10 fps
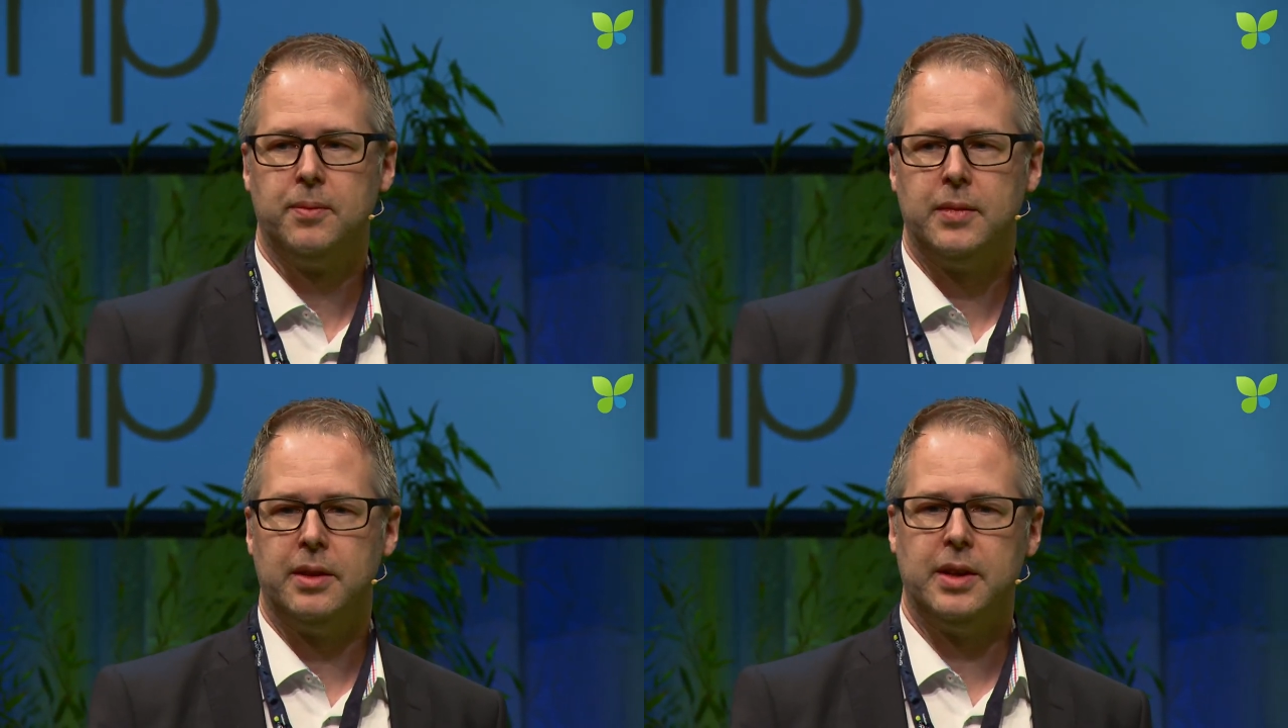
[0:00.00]

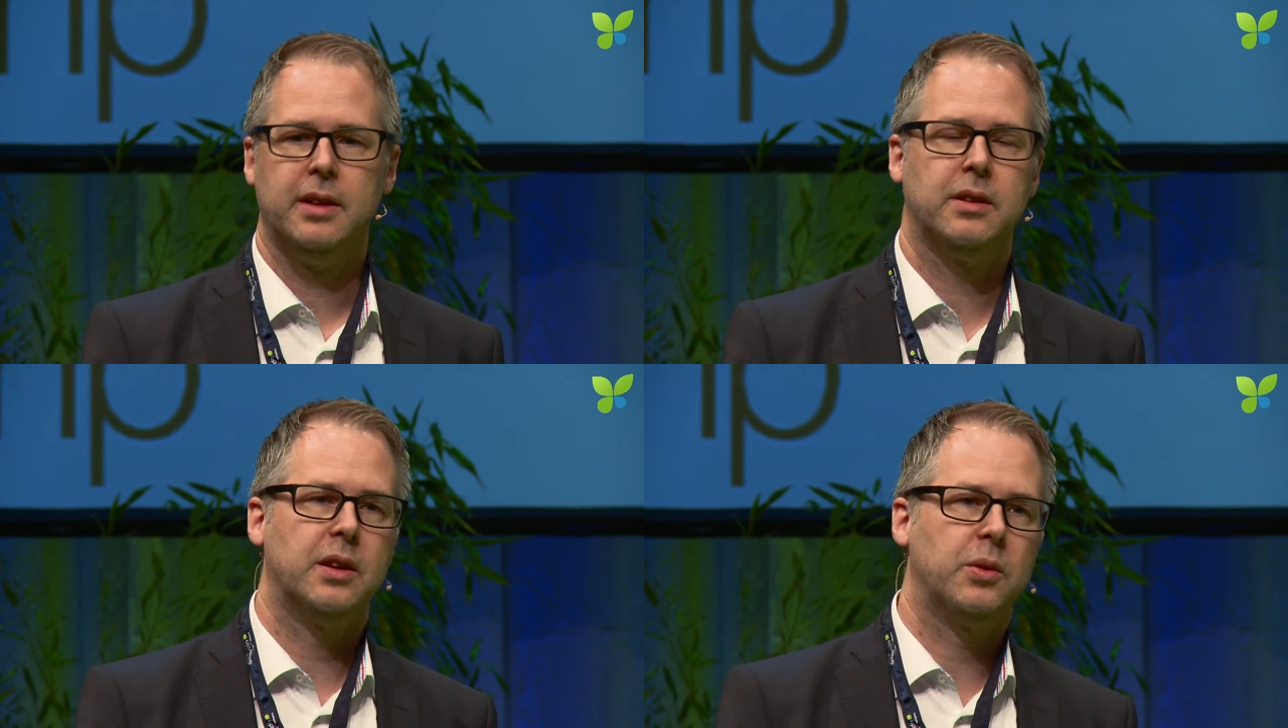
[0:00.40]
and
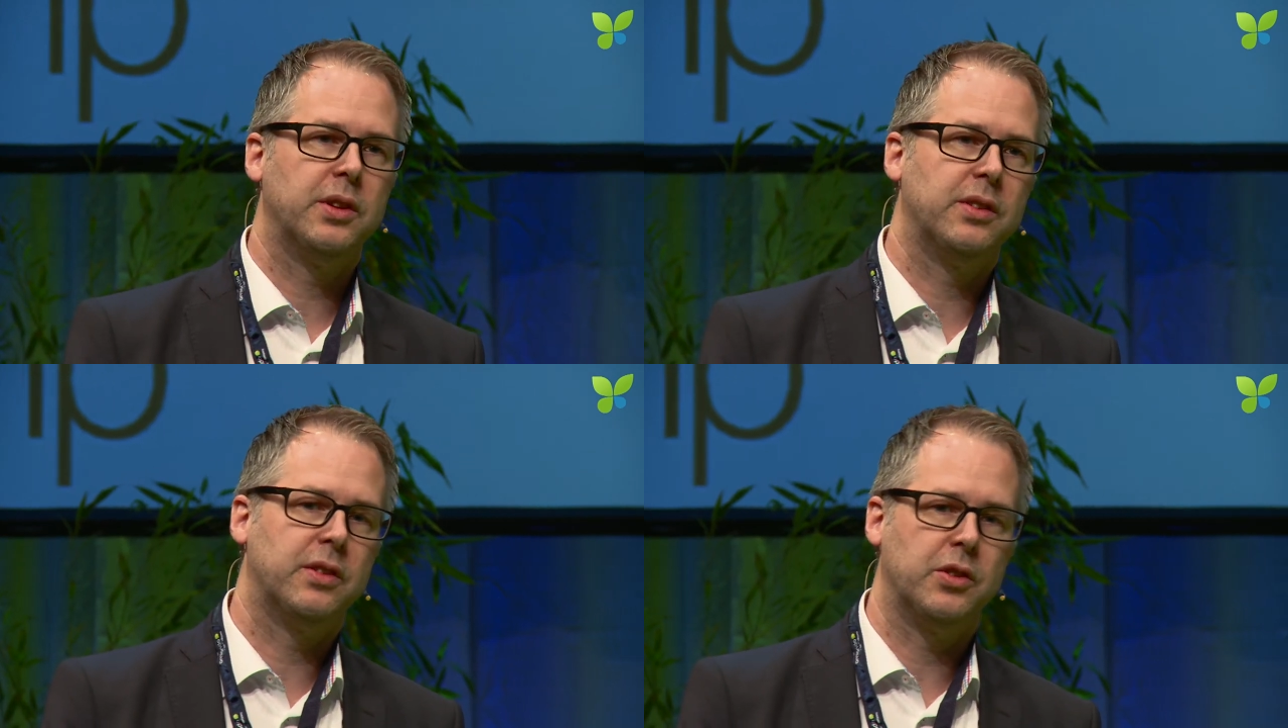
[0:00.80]
that
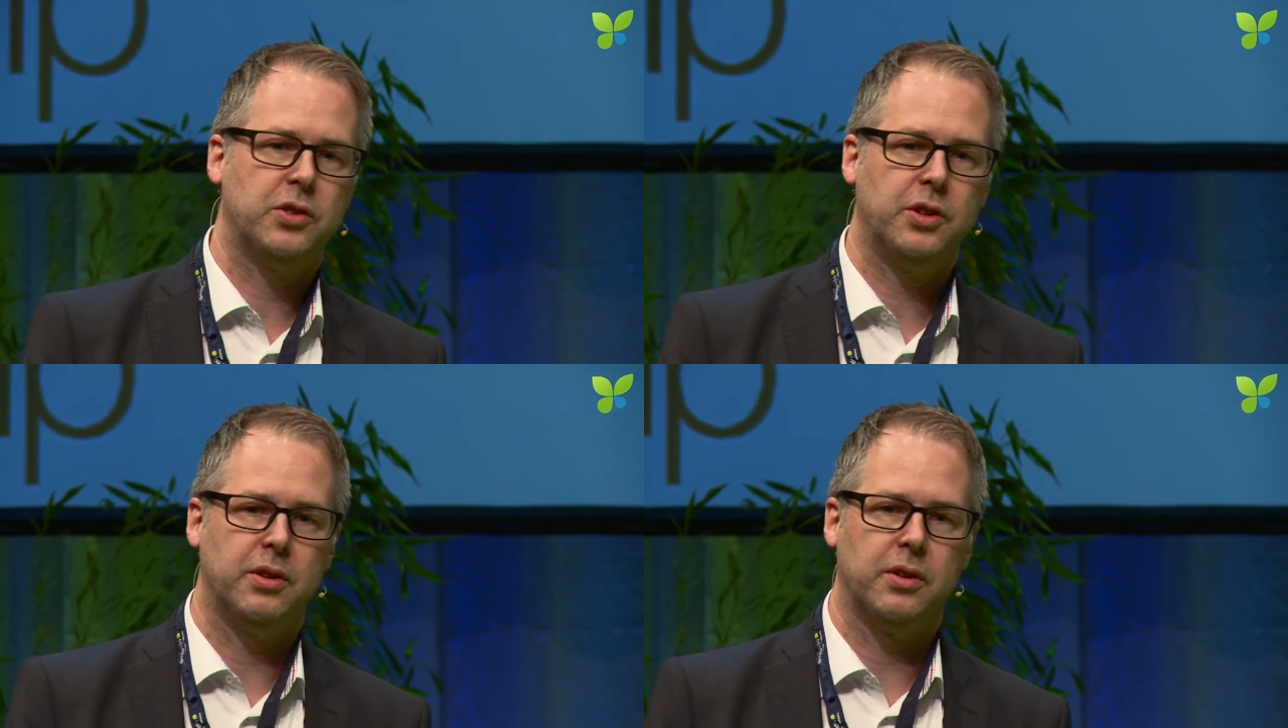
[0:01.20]
increases the
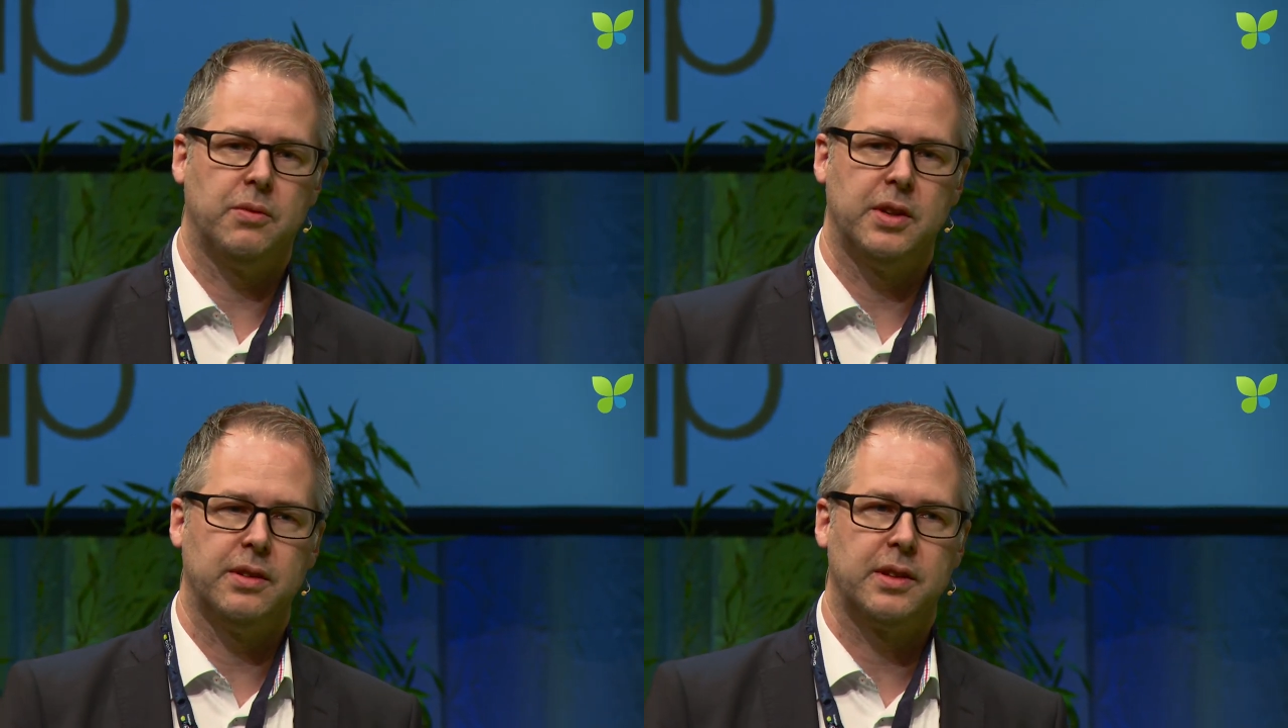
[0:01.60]
return of
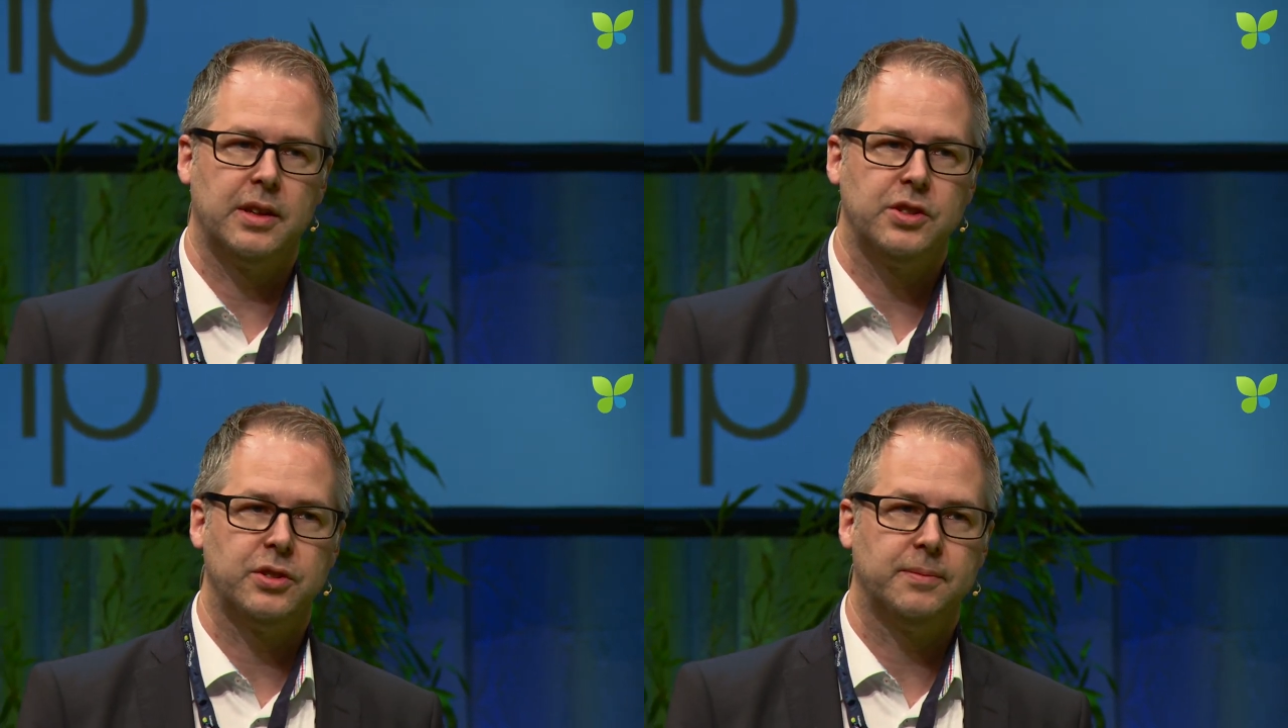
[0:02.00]
an
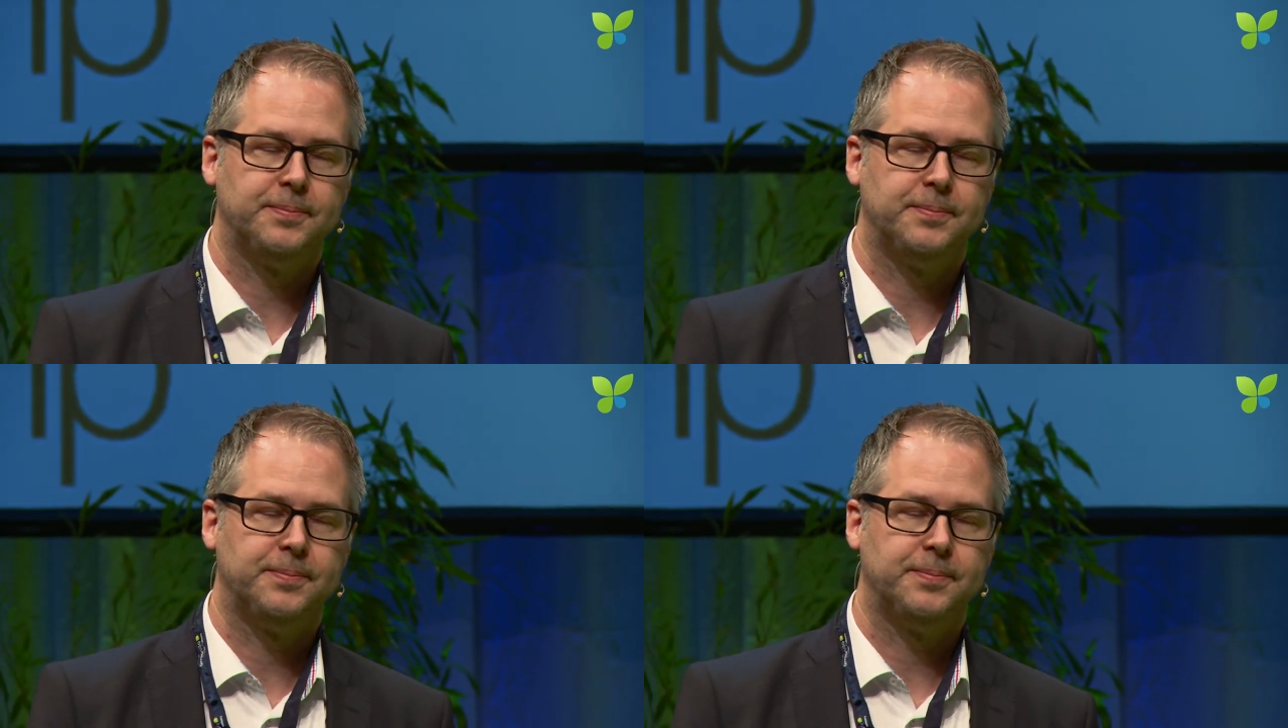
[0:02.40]
installation.